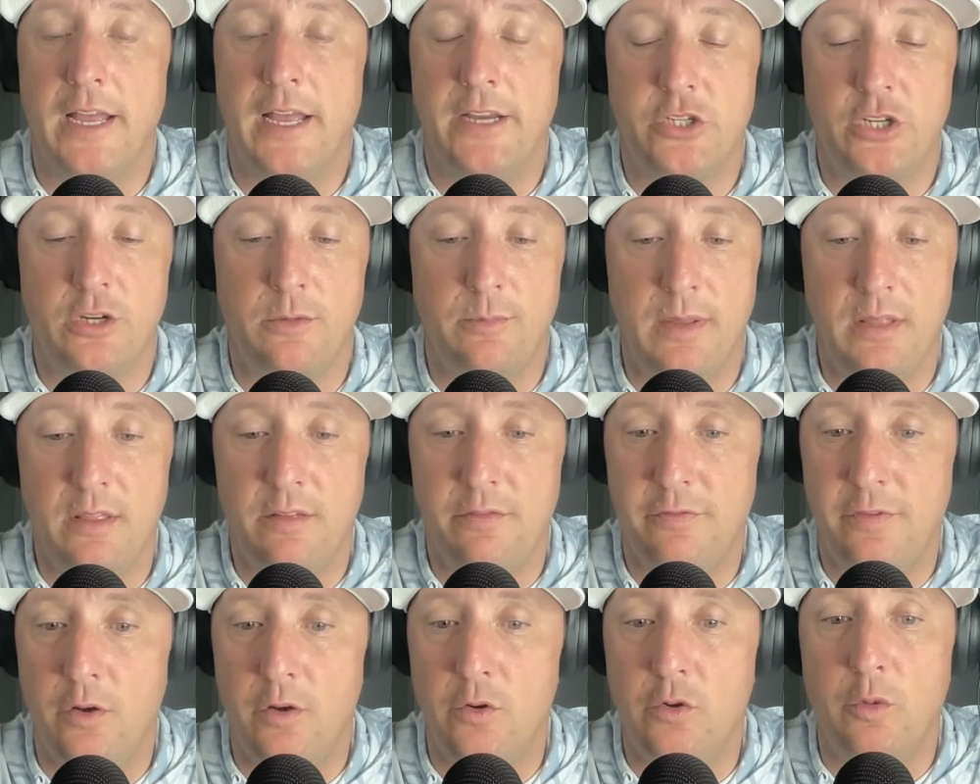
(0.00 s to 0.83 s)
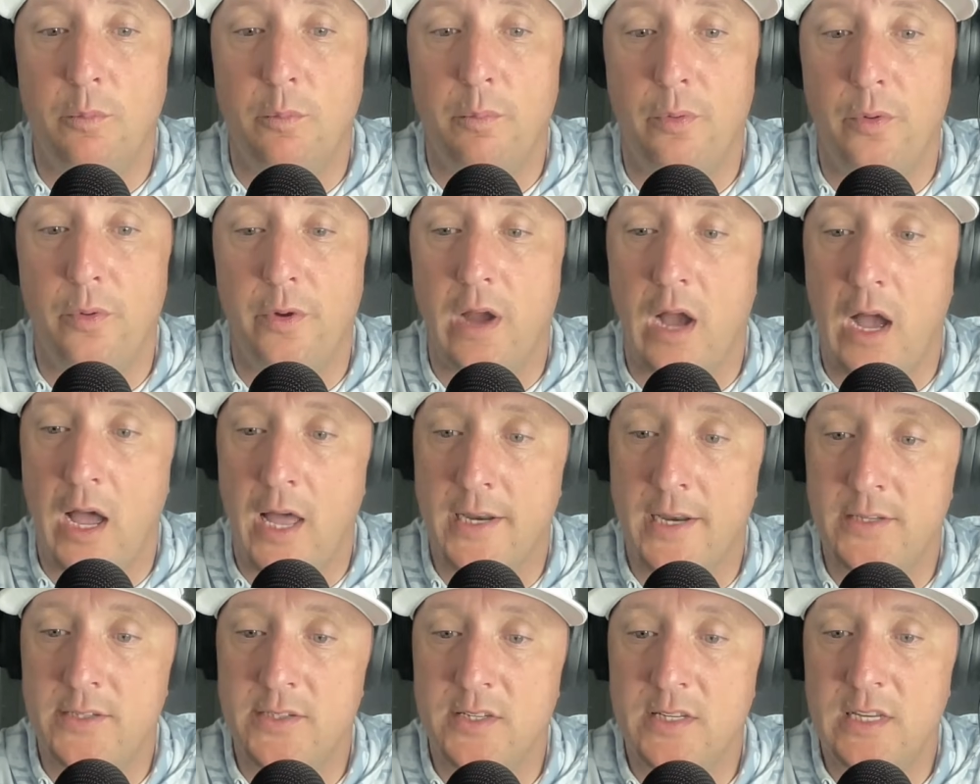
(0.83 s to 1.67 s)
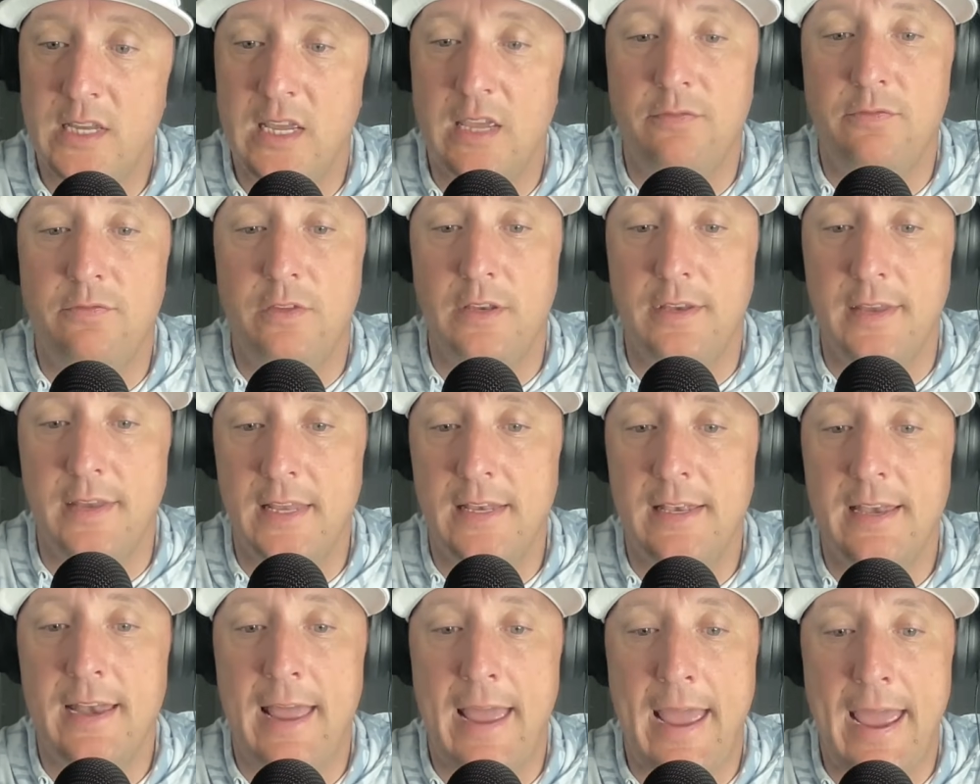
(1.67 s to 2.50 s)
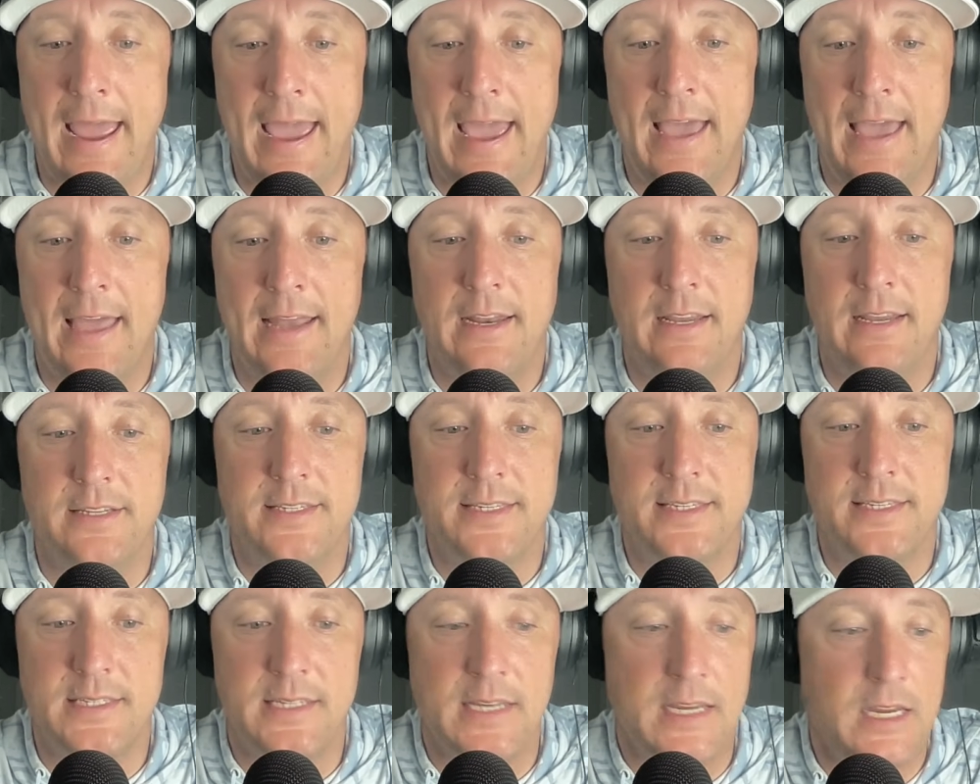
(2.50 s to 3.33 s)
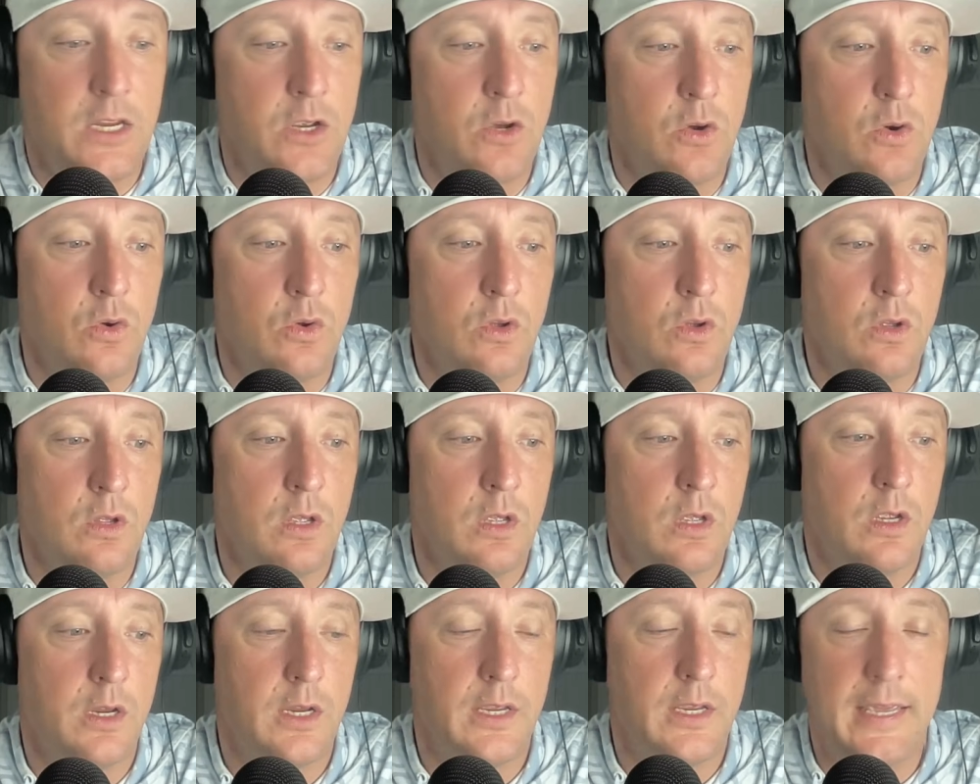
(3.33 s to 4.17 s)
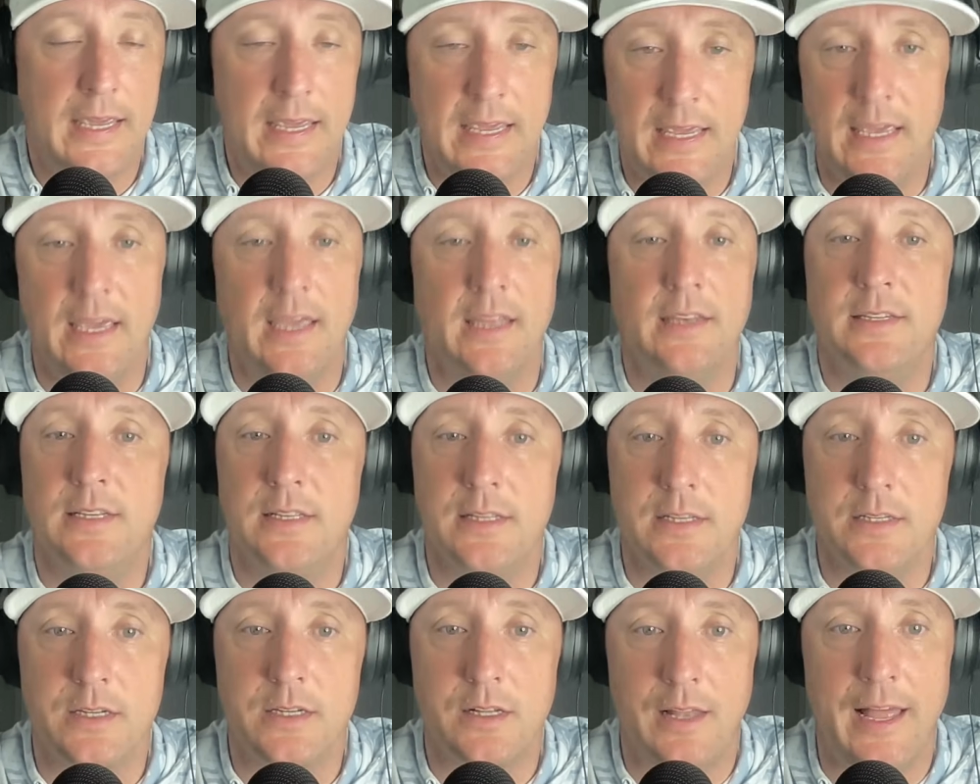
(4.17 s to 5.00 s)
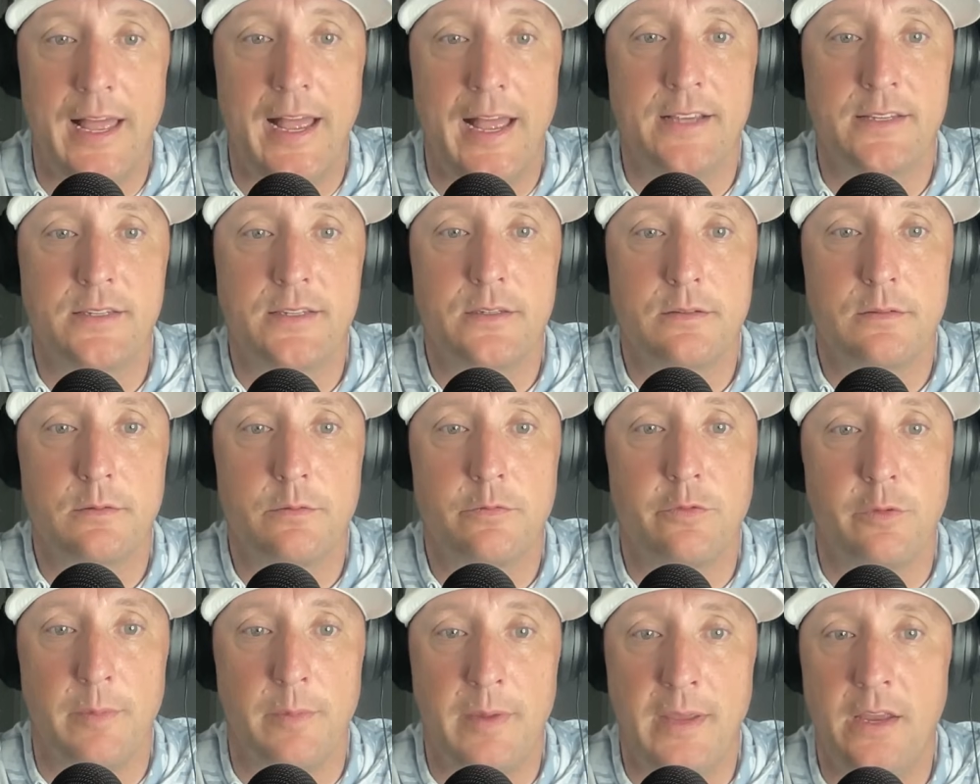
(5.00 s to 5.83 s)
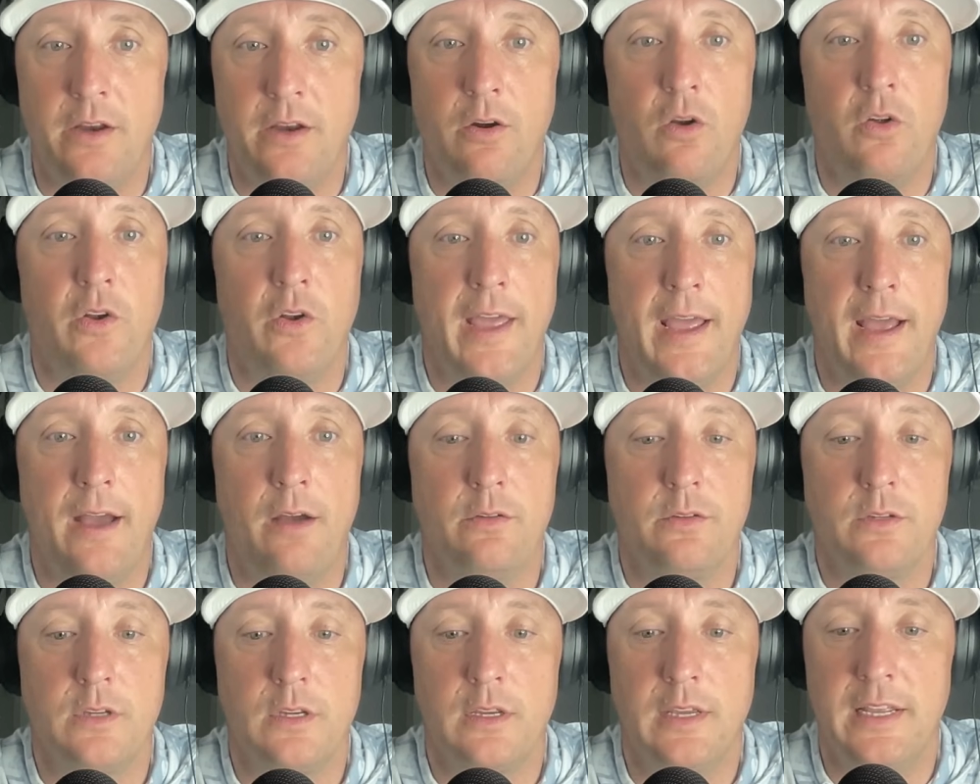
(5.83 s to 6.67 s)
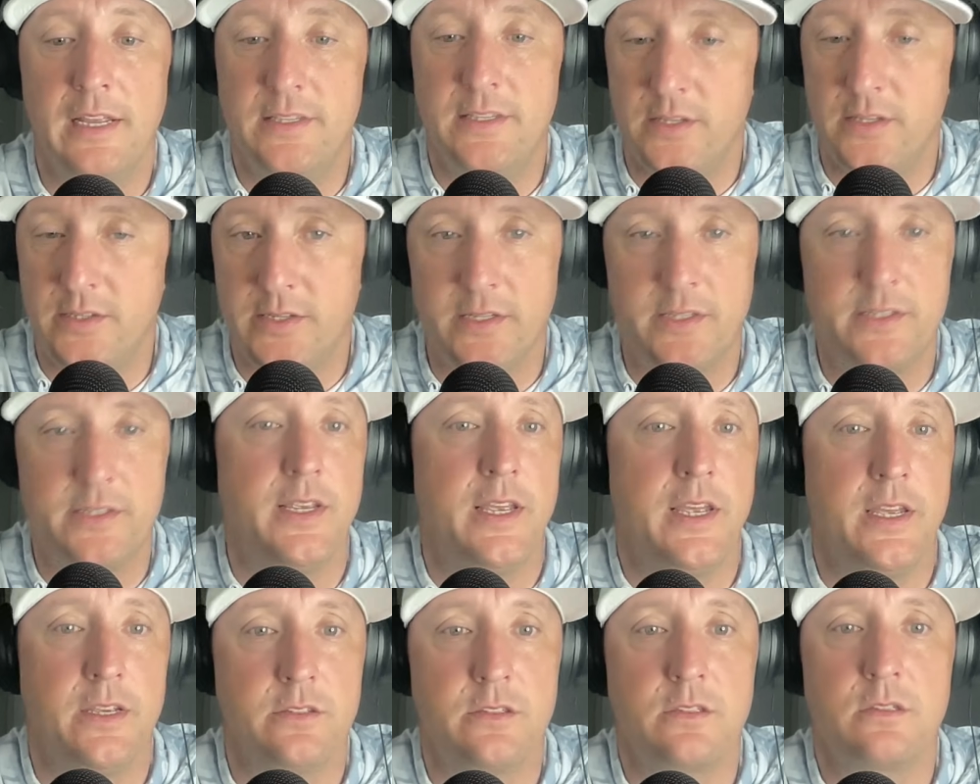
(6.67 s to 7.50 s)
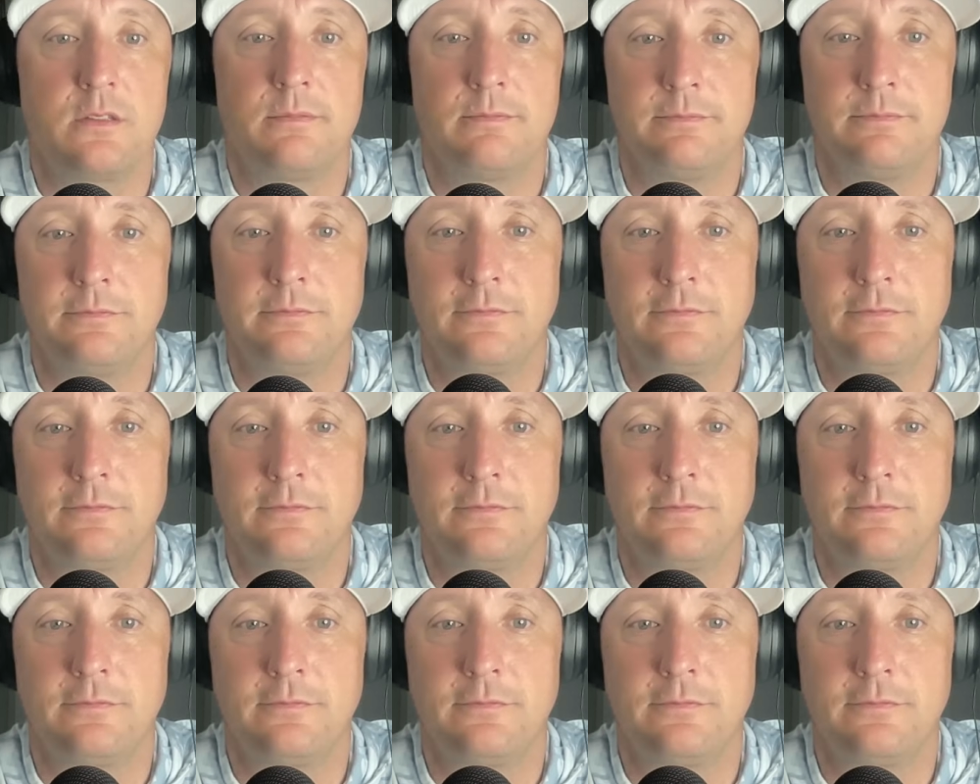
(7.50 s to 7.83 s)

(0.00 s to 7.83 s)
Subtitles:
should be the focal point. Honestly, if you didn't add a single kid to this class from here on out, it's a success.